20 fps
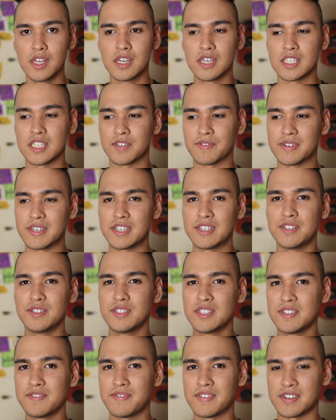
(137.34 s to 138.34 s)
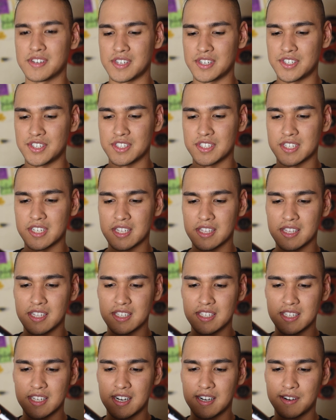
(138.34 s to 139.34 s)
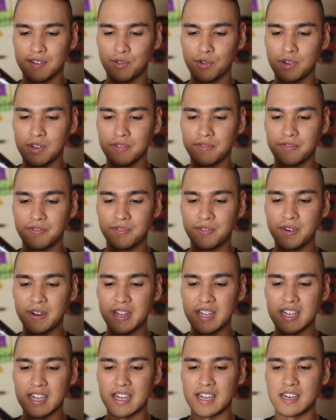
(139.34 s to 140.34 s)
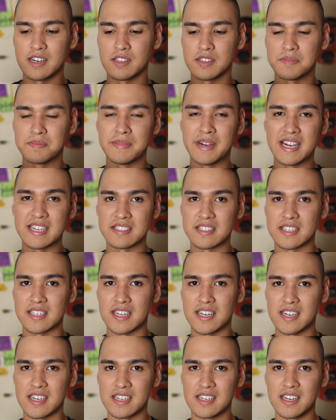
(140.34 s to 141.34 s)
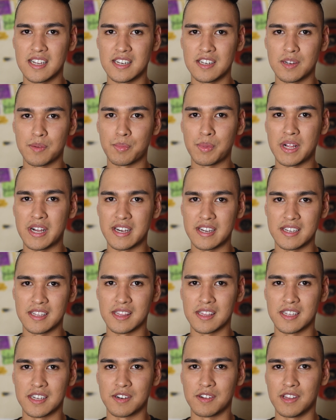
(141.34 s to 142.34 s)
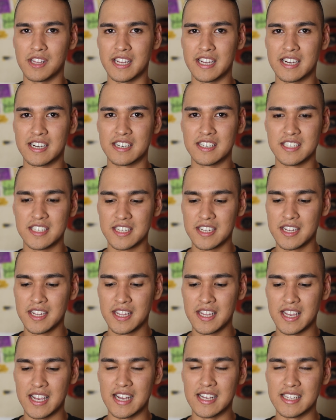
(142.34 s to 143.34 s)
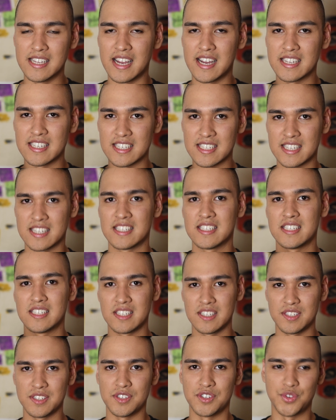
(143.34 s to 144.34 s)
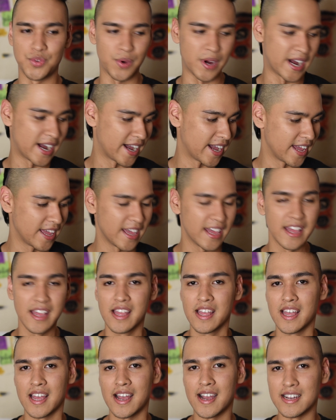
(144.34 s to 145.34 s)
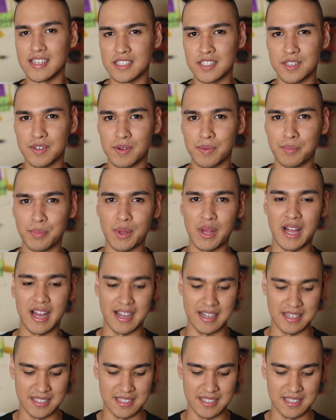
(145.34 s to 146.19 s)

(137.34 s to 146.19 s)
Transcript: So when you're using foundations like this that are oil-free and kind of on the matte side, and you apply it in little layers, it has a tendency to dry as you apply.